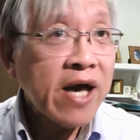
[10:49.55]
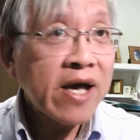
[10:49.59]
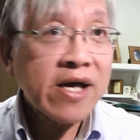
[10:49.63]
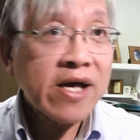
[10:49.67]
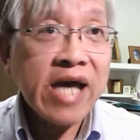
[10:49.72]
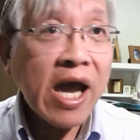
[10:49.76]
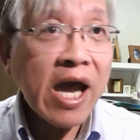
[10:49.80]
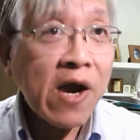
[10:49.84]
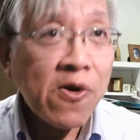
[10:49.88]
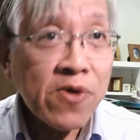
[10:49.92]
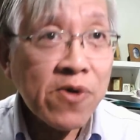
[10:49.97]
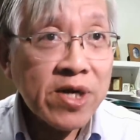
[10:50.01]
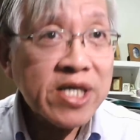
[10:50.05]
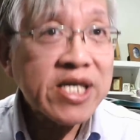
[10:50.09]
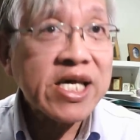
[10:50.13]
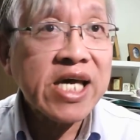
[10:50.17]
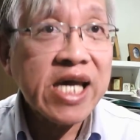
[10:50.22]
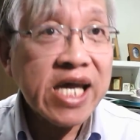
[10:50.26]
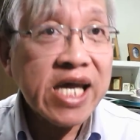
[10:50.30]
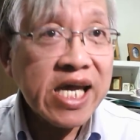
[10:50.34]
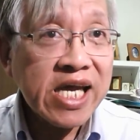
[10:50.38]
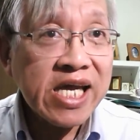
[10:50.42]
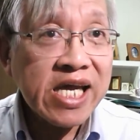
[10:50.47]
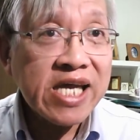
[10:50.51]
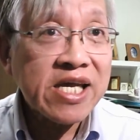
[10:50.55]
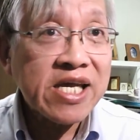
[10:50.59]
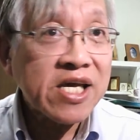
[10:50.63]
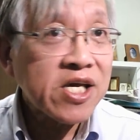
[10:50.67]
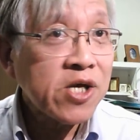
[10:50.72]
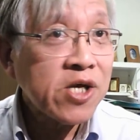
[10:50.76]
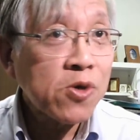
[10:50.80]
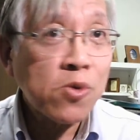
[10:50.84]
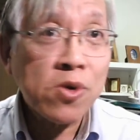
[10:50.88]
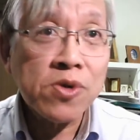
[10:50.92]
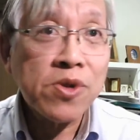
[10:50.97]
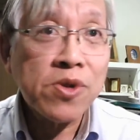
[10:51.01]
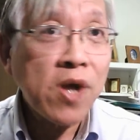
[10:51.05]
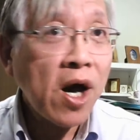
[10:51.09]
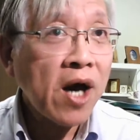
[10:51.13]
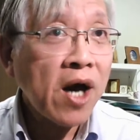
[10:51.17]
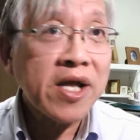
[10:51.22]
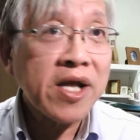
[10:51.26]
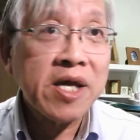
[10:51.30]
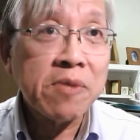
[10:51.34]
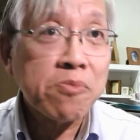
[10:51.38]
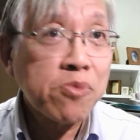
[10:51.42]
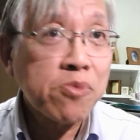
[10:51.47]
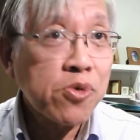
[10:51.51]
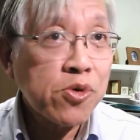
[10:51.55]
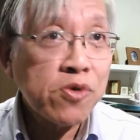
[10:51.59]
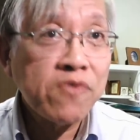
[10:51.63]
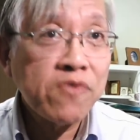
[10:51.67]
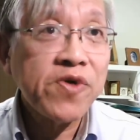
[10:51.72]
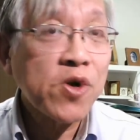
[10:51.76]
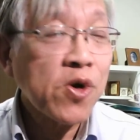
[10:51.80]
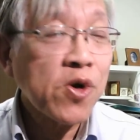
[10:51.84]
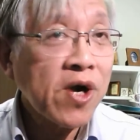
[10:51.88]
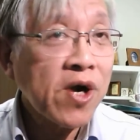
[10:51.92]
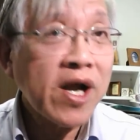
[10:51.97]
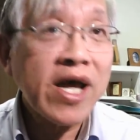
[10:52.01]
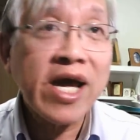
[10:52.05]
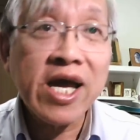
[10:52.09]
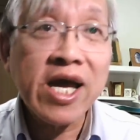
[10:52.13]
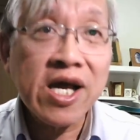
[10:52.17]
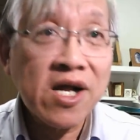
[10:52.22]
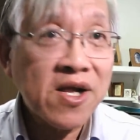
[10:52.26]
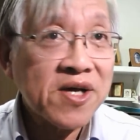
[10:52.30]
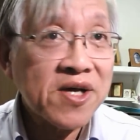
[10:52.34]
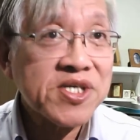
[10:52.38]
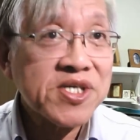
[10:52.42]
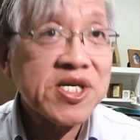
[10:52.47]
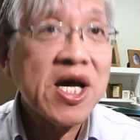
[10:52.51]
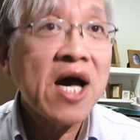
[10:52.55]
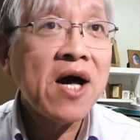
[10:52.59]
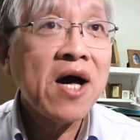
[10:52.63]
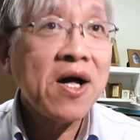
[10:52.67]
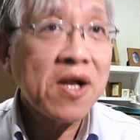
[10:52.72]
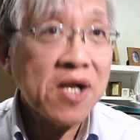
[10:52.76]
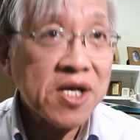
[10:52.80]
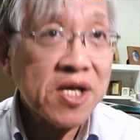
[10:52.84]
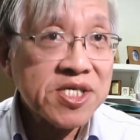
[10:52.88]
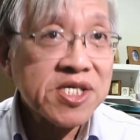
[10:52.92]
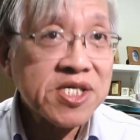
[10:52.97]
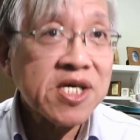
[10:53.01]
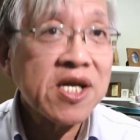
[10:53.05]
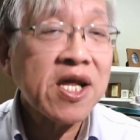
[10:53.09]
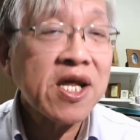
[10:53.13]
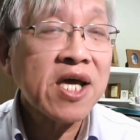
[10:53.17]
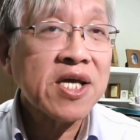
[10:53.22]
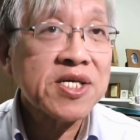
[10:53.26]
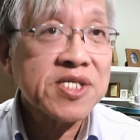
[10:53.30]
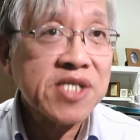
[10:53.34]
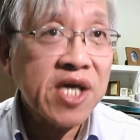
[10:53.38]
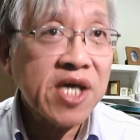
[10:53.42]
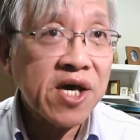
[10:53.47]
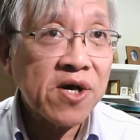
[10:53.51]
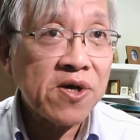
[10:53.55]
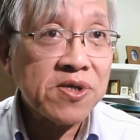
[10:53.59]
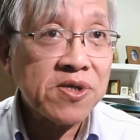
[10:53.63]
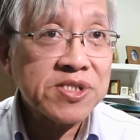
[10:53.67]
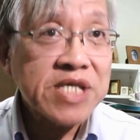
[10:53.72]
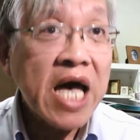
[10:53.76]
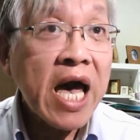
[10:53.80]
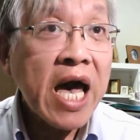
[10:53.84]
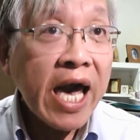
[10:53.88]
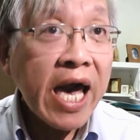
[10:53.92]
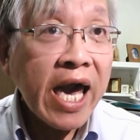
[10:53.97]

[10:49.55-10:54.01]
guaranteed you will not improve your English listening skills.